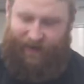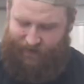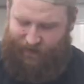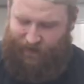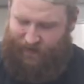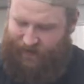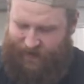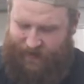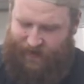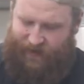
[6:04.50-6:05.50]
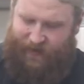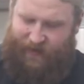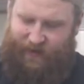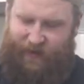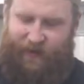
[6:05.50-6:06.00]
So
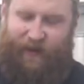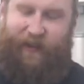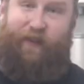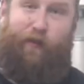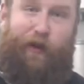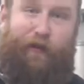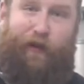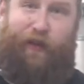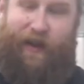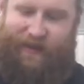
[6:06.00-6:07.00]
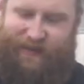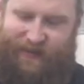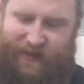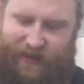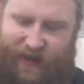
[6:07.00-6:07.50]
look at these beautiful things.
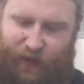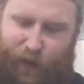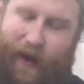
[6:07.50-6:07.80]
Now the way